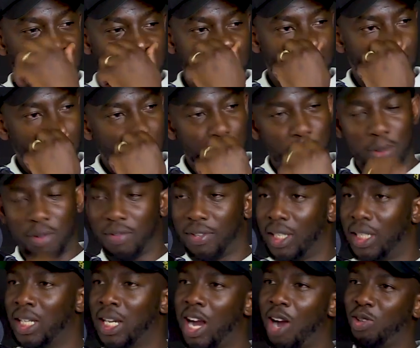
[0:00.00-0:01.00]
with Stripe would be
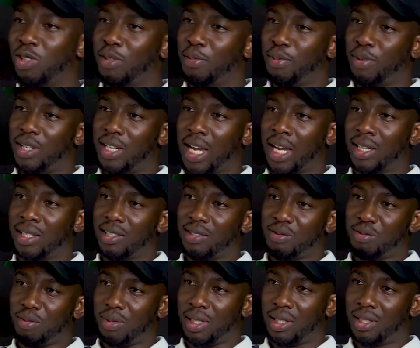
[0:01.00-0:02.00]
very
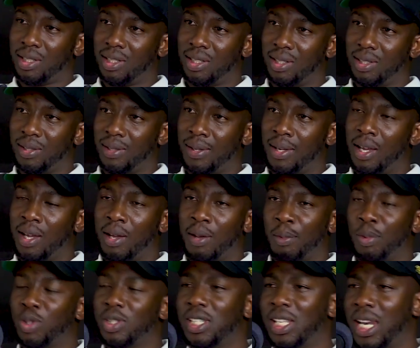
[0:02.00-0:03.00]
counterproductive, man.
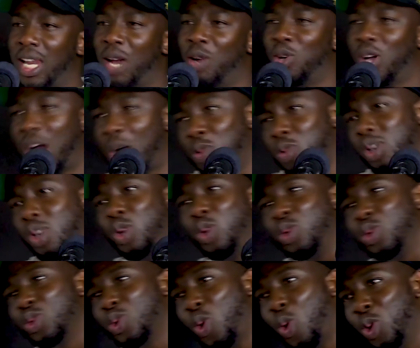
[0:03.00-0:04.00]
Because then I would
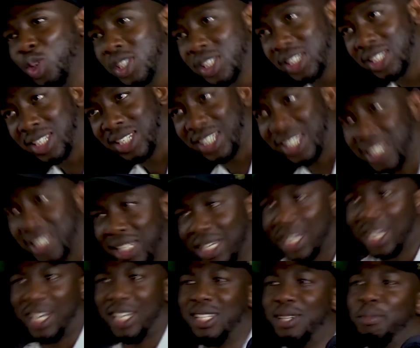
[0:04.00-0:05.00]
lose all street
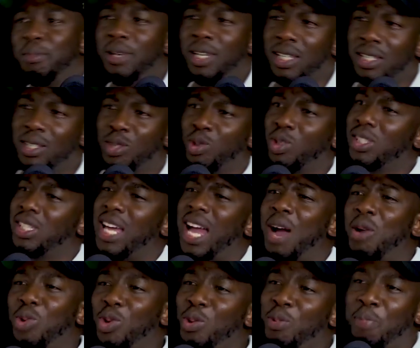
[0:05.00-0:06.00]
credibility. Because
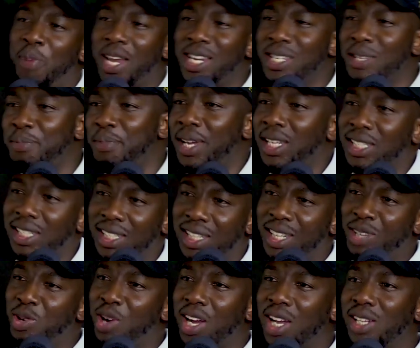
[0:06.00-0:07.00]
I wouldn't participate
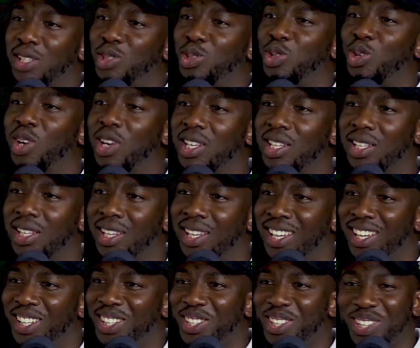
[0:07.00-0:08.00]
in Echo Cash jokes,
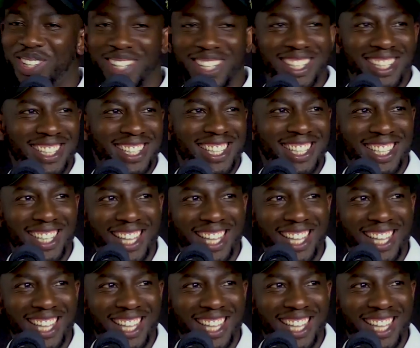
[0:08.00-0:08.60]
you know.